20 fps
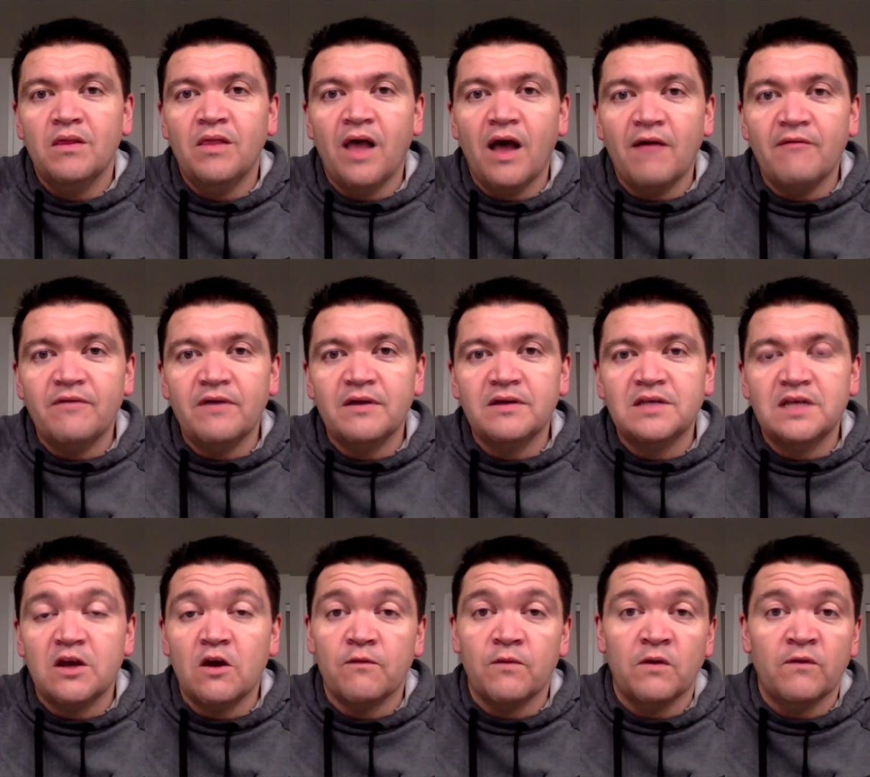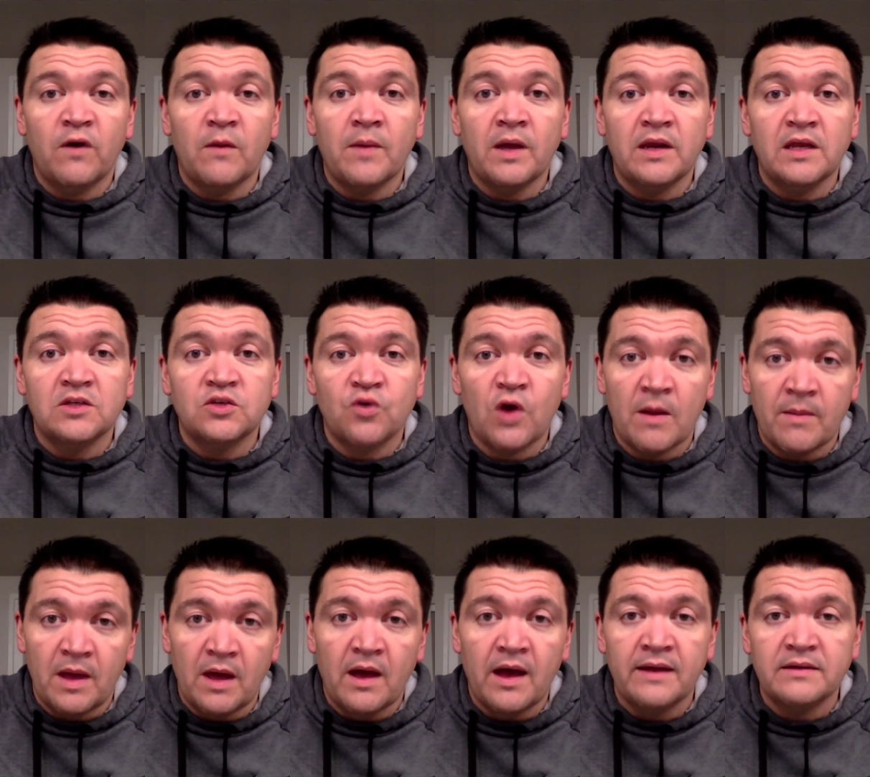Love to hear from you. Find me on
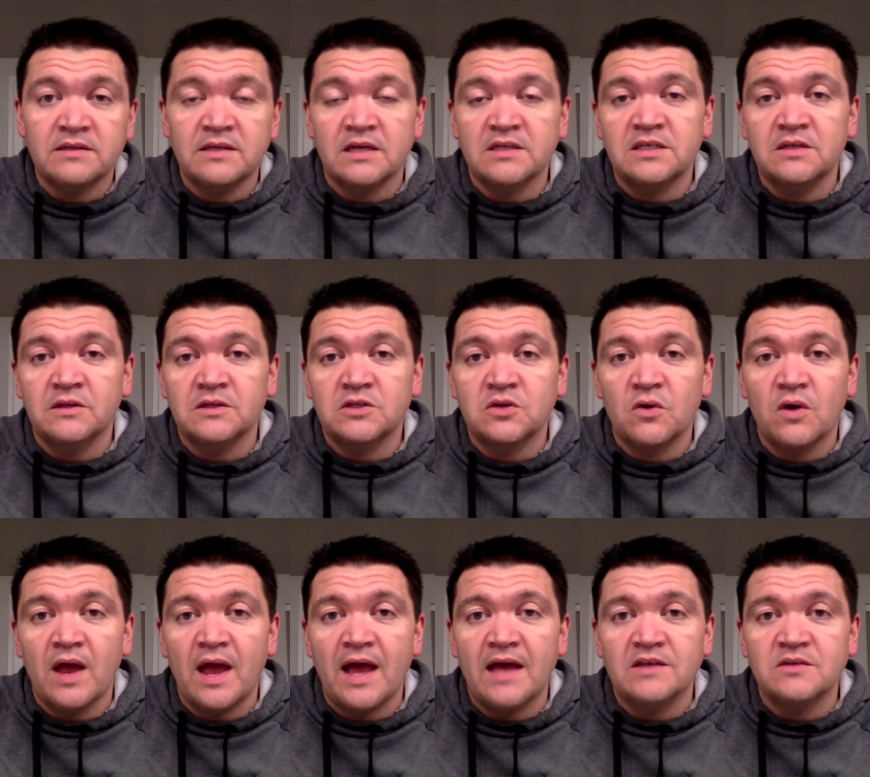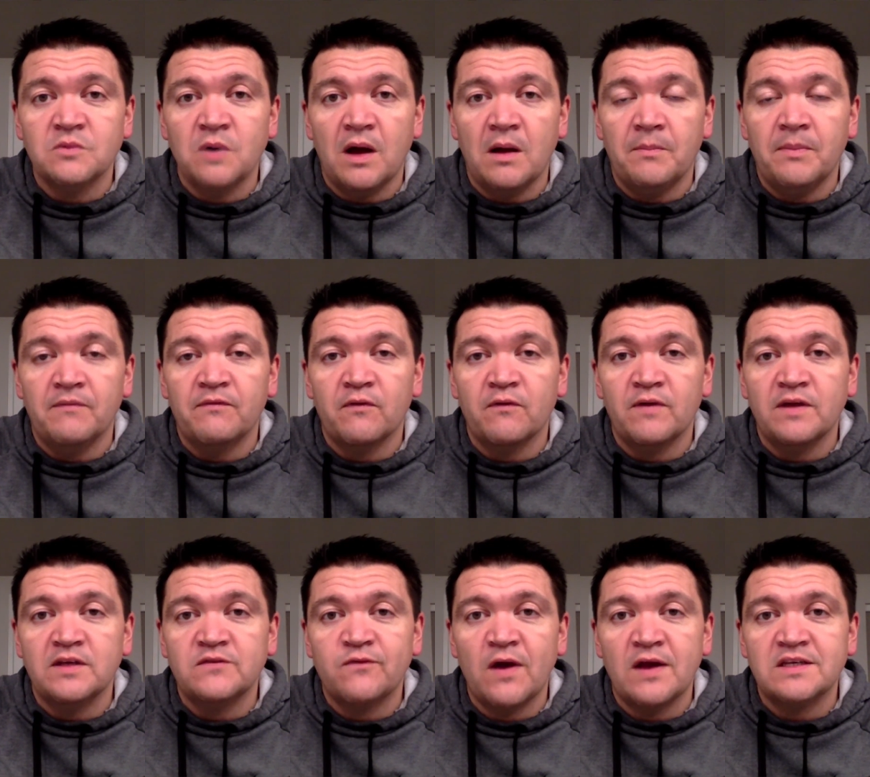Instagram at Dusty Litster as well. But
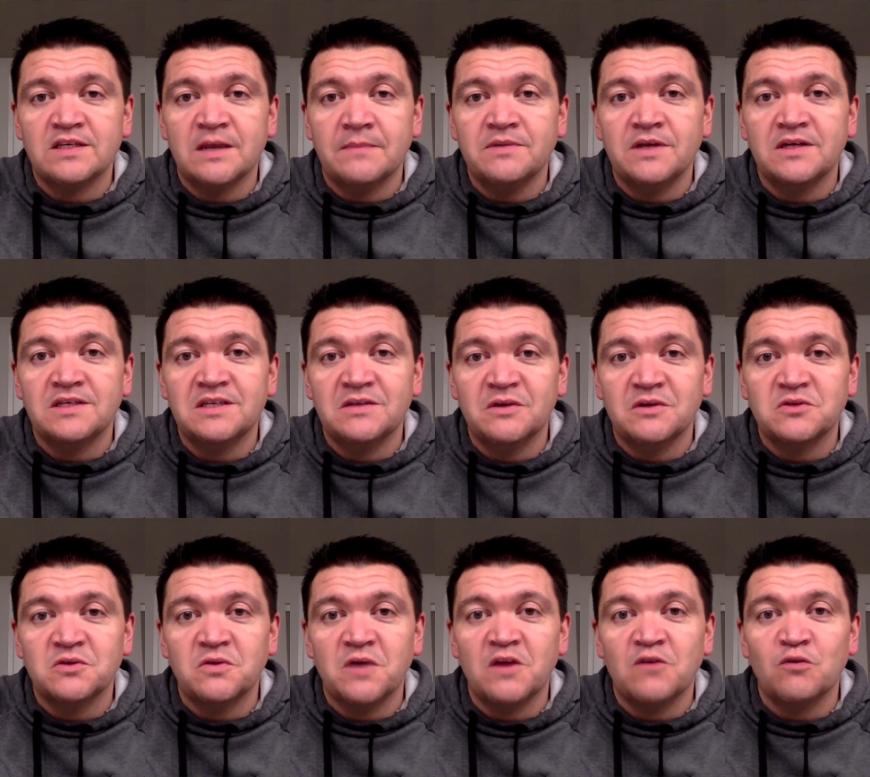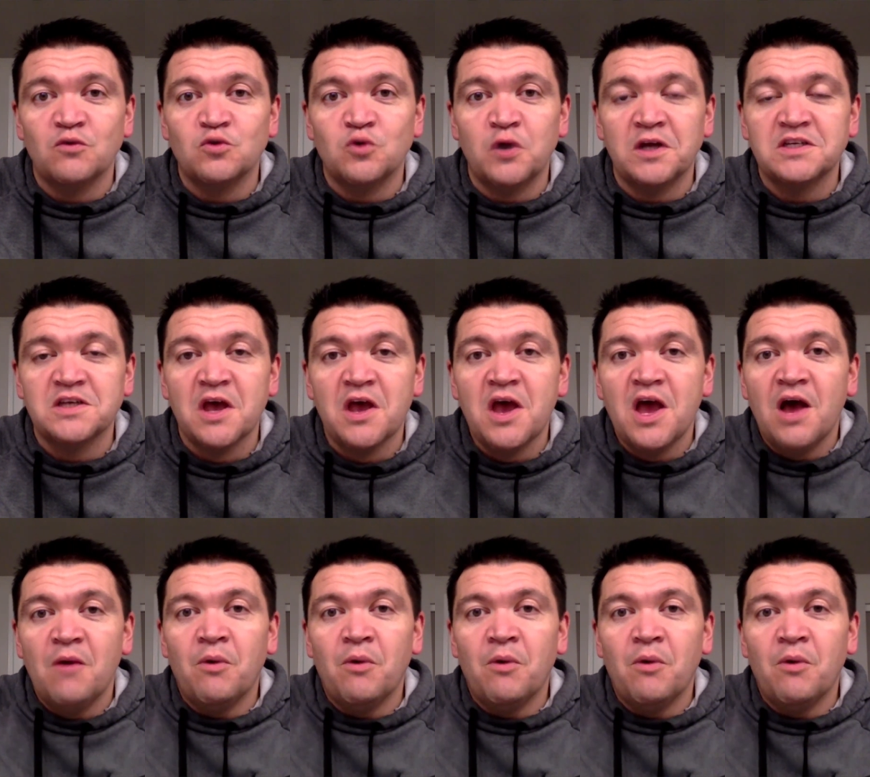for Vince Francis, I'm Dusty Litster. Thanks for joining us.